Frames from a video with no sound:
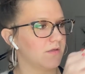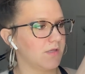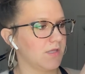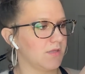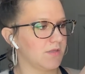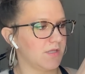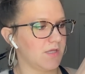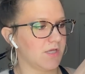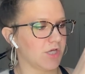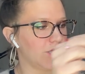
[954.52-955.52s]
in
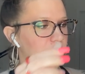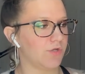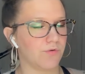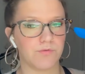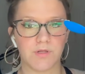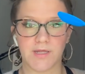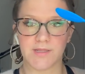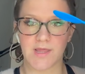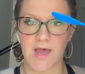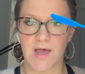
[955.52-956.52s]
the canoe
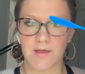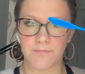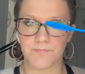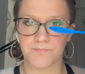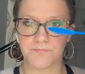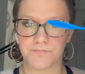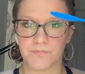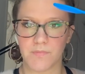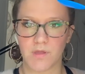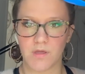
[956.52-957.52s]
like that.
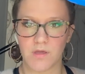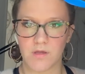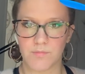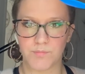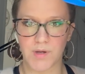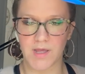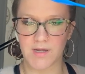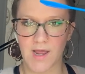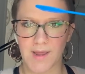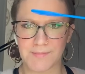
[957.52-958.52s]
But
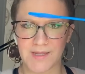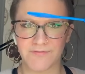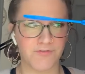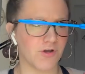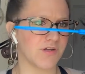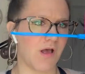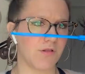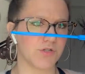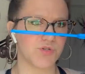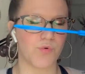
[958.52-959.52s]
I mean for a
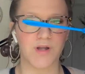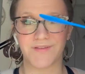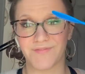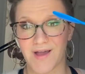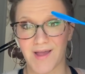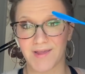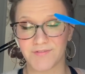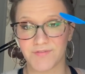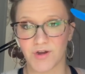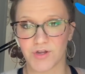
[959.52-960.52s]
dollar
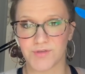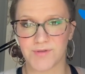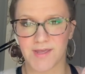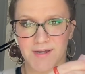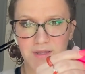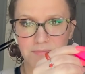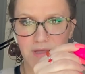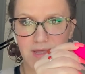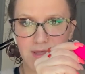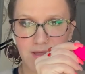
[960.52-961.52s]
twenty-five, are you kidding
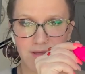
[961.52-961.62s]
me?